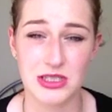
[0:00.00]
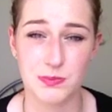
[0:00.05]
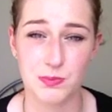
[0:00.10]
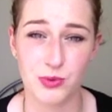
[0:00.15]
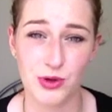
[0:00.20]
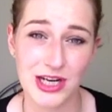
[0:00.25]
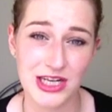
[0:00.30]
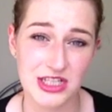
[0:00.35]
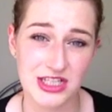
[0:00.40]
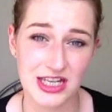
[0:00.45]
is
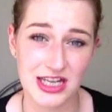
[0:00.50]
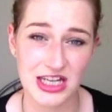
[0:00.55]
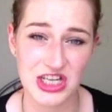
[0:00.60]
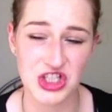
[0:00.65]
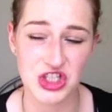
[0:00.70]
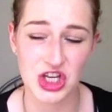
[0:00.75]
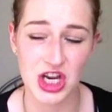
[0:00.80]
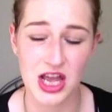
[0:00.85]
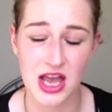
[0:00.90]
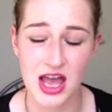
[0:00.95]

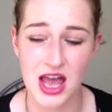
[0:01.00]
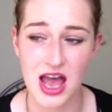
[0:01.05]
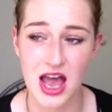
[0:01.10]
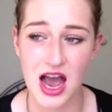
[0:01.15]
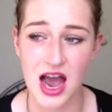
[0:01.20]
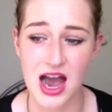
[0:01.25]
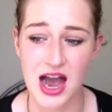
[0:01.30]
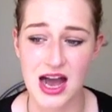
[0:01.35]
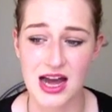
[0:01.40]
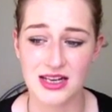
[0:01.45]
British.
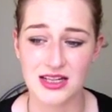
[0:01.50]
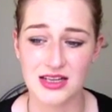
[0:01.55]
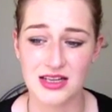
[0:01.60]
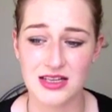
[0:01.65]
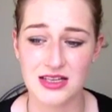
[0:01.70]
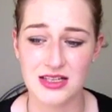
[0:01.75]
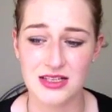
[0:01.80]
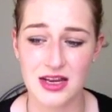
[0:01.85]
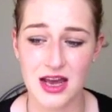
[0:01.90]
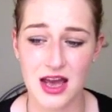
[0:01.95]

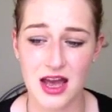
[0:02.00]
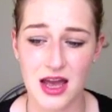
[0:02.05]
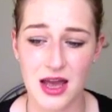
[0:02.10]
And